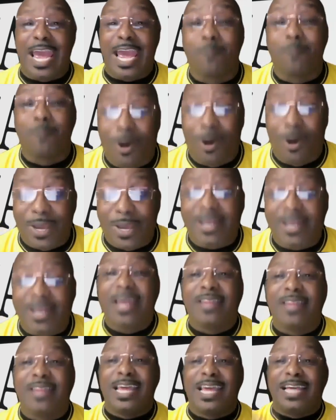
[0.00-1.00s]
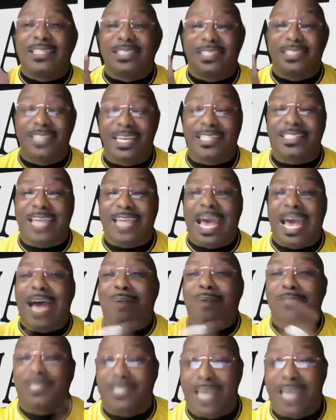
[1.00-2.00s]
woman that sits
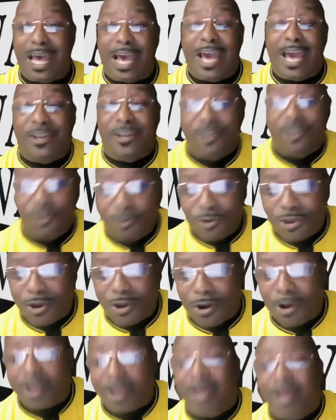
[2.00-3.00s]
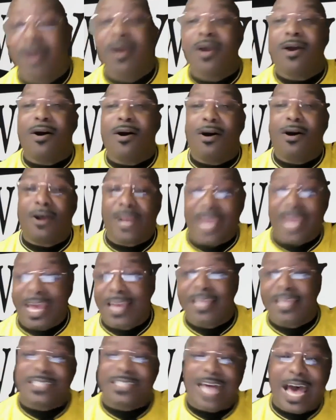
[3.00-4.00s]
outside New York on
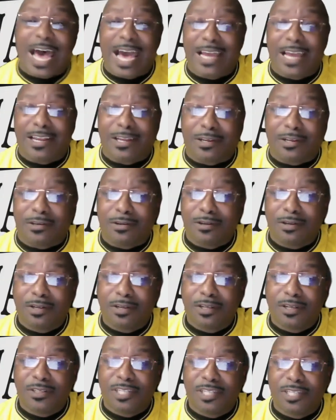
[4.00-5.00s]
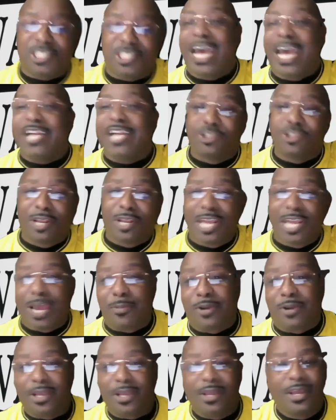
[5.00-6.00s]
Ellis Island, the Statue of
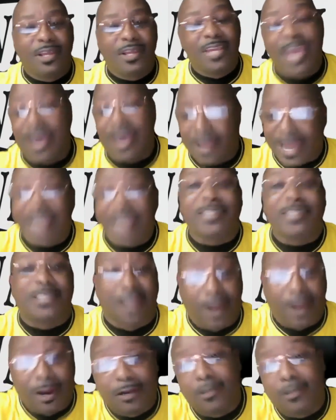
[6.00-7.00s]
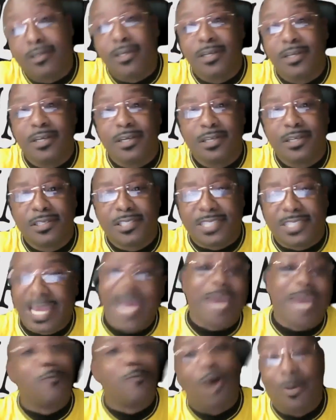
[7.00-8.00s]
Liberty. Yeah, that's her.
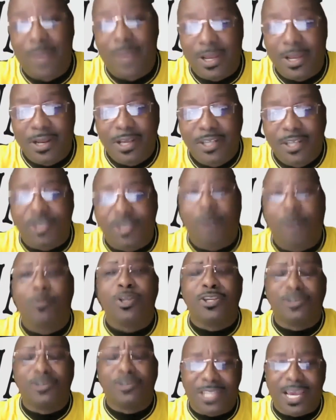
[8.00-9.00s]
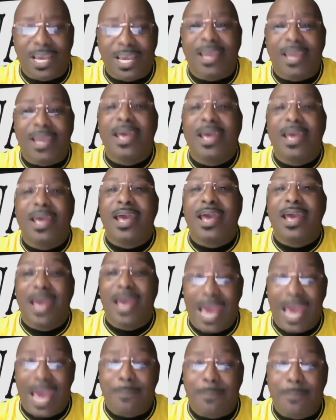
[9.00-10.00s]
Same woman. So when you say
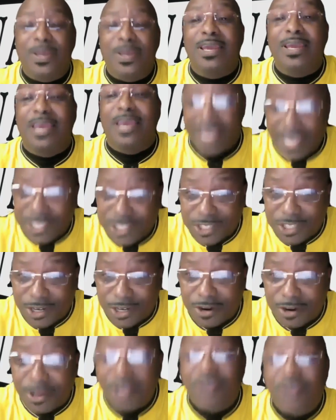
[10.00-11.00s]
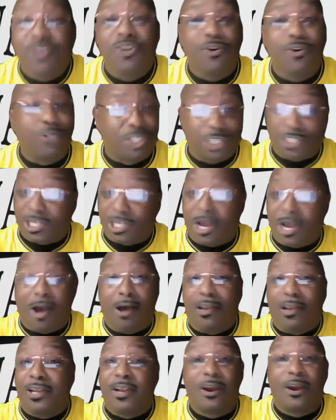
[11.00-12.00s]
Happy Easter, you just
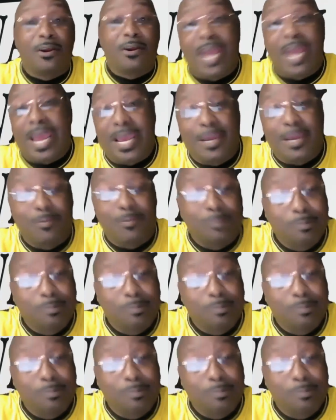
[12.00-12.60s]
calling her name.